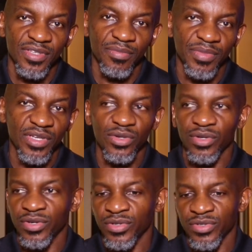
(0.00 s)

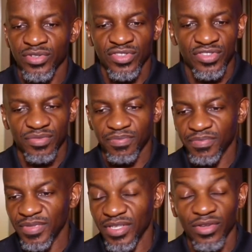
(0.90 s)
because,
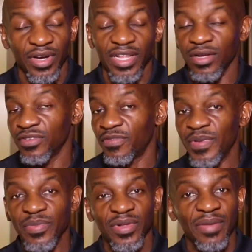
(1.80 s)
you know, a lot of
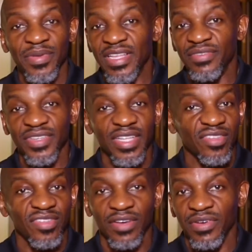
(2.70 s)
people are believing that
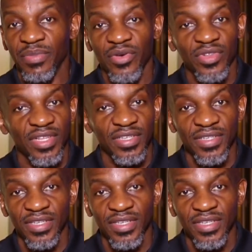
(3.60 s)
stuff apparently.